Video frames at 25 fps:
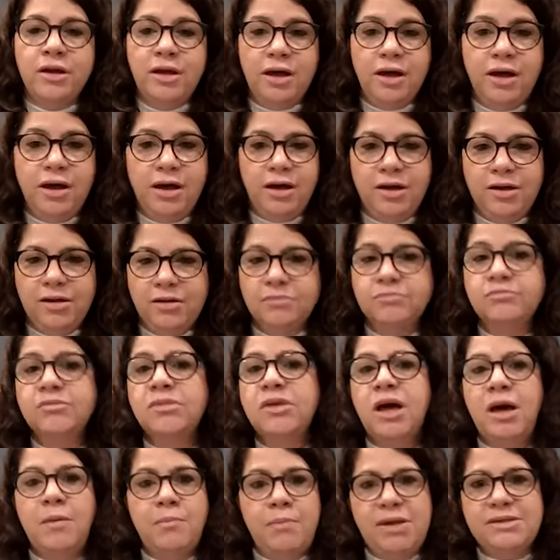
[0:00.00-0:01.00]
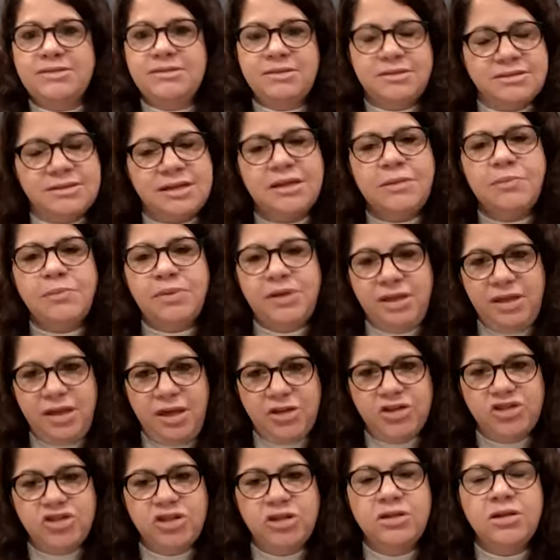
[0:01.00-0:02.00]
pesticide
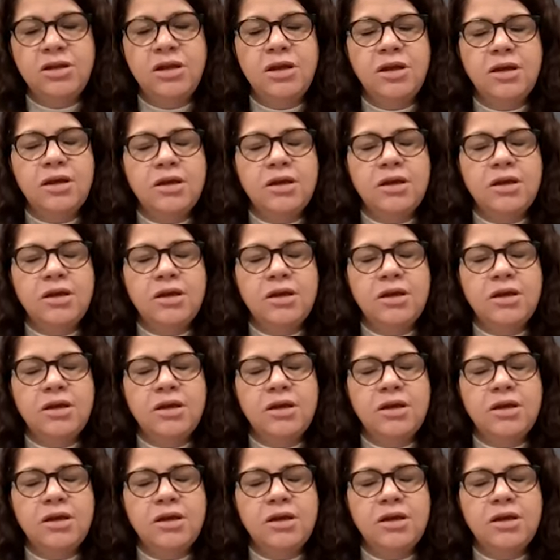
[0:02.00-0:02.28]
application.